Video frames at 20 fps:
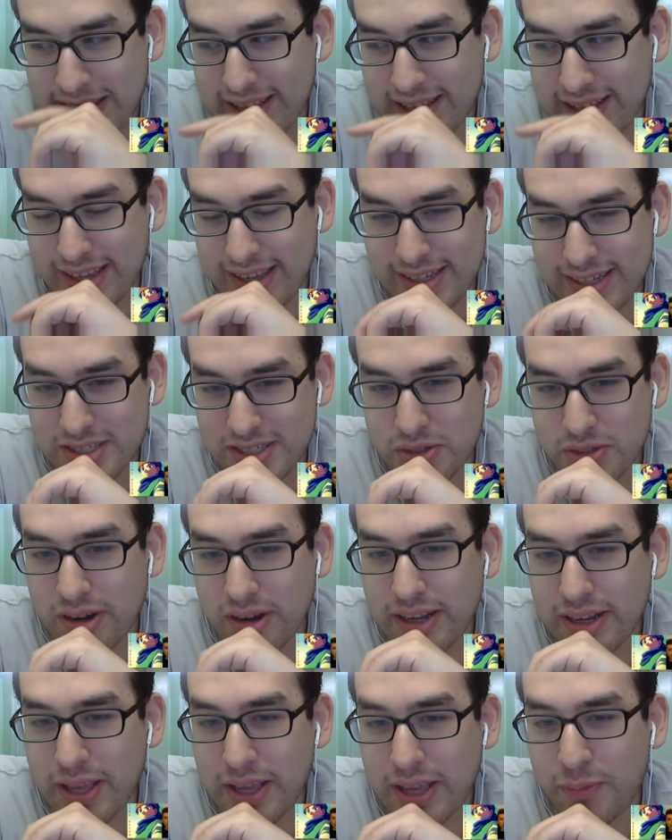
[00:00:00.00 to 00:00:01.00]
think he's
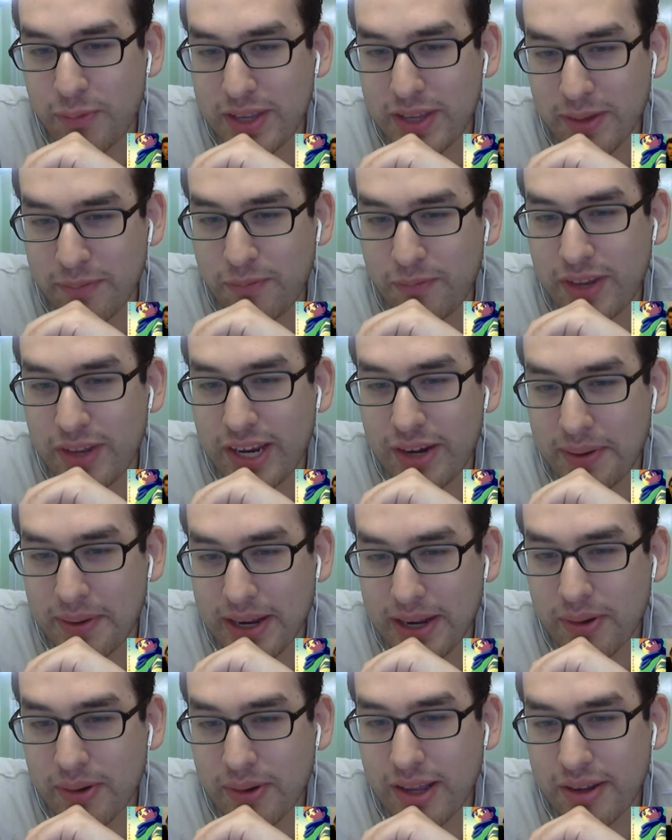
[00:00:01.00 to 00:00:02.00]
strong if he can figure
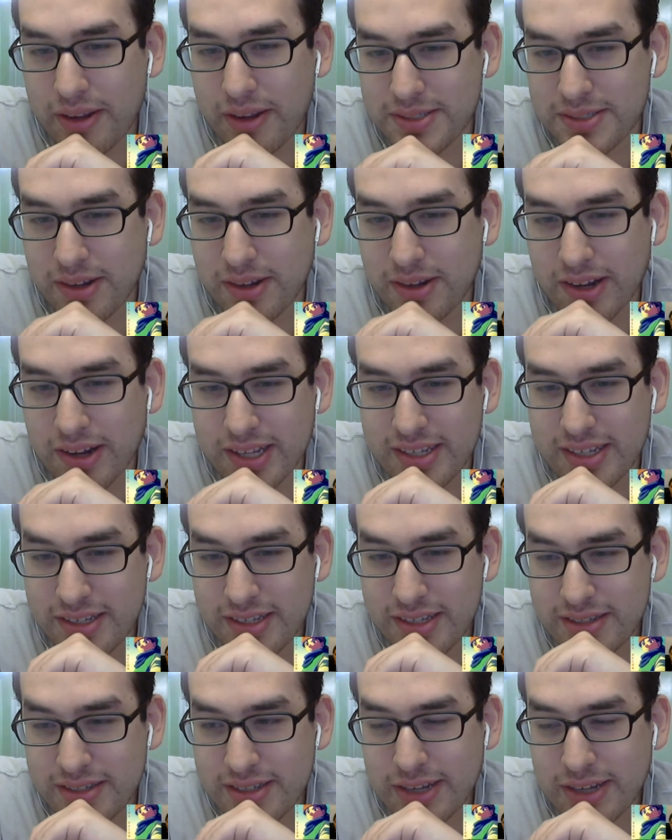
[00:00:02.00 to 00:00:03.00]
out how to use hockey.